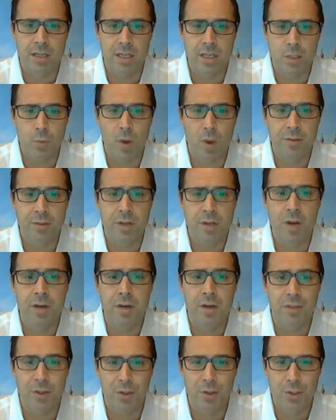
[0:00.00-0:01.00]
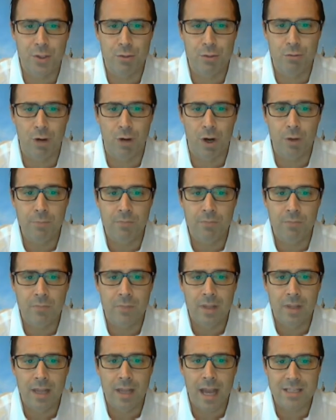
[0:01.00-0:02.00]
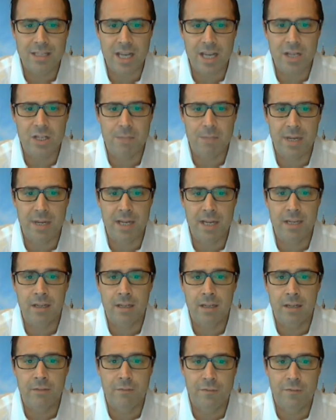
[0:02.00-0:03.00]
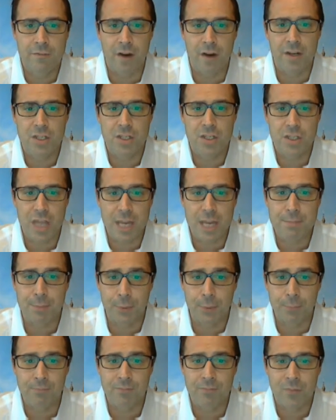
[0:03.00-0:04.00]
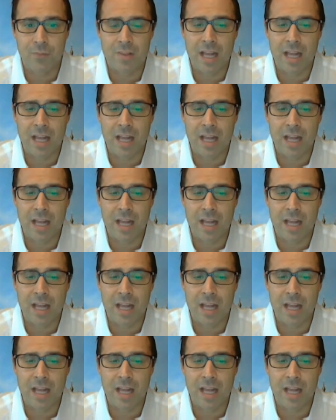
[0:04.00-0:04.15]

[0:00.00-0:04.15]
And it's worth noting that the euro has actually been very stable.